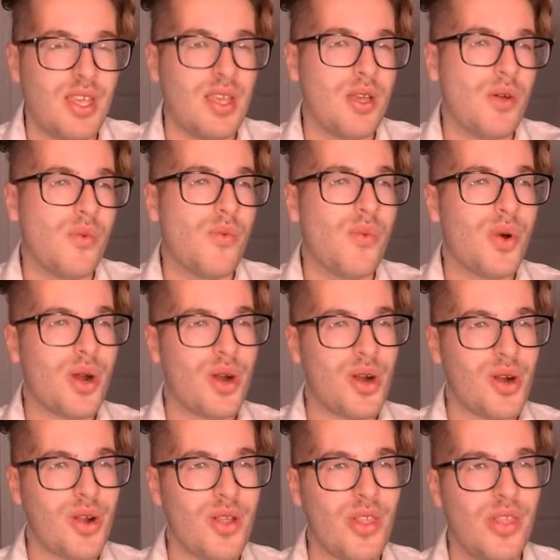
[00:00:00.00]

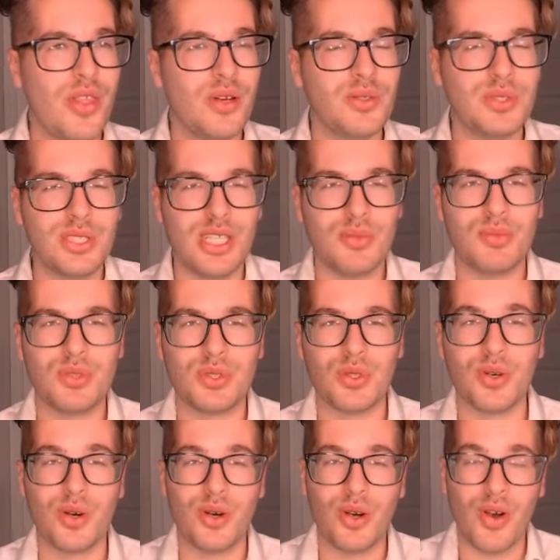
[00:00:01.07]
Where those statements
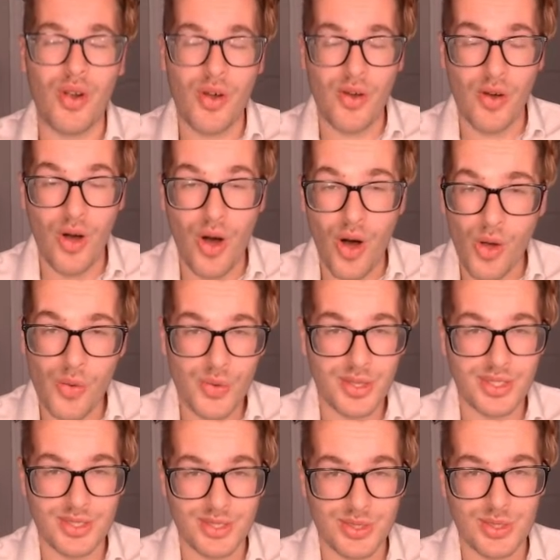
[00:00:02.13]
are
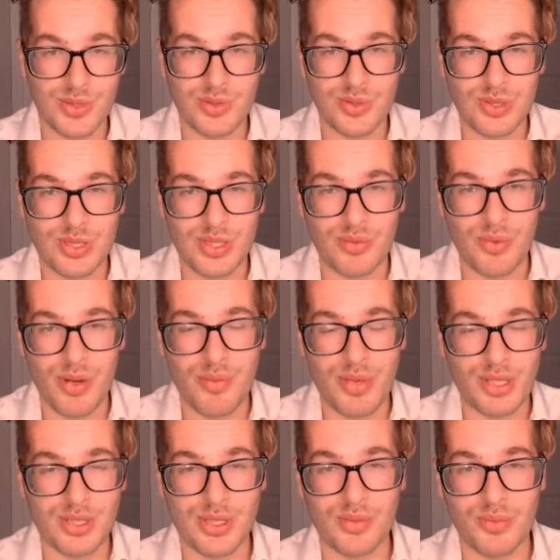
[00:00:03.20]
always used and what
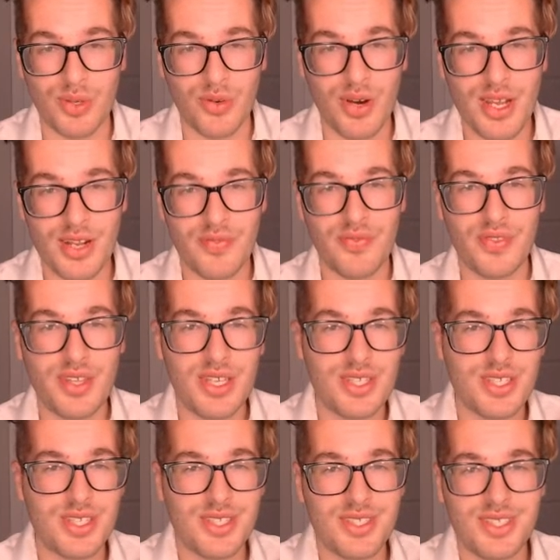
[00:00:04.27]
makes them great is
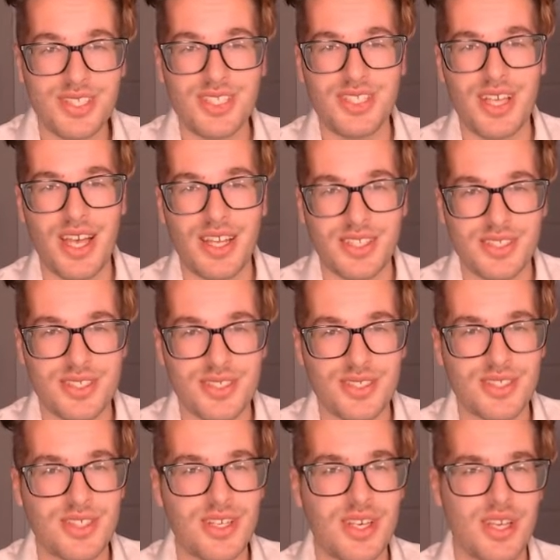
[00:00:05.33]
in sets.
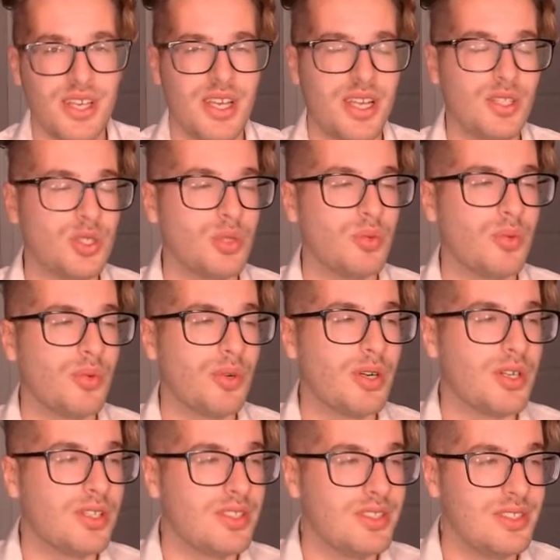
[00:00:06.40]
And so when we're
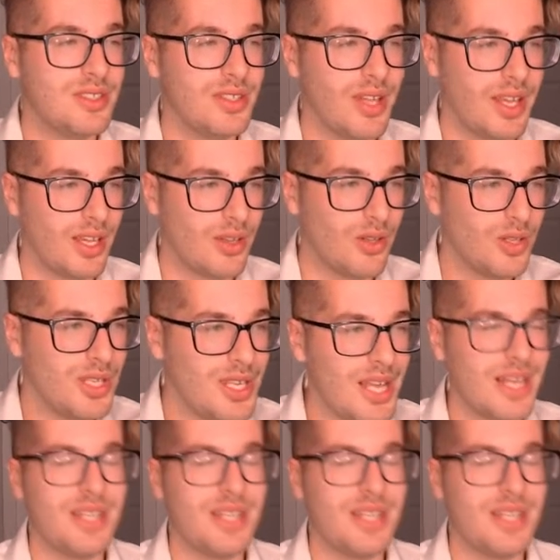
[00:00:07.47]
like looking at a